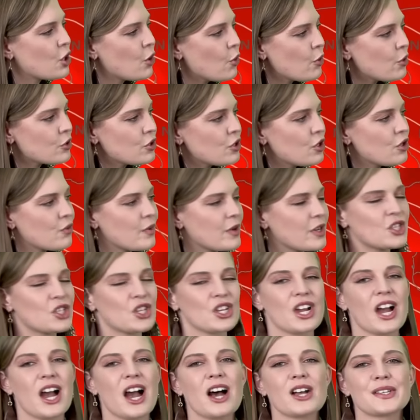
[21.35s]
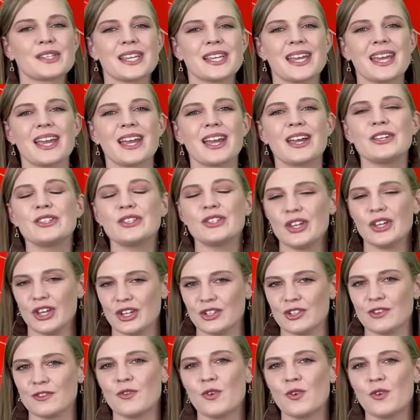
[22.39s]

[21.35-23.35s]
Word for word: also reaching Gauteng, Siyesha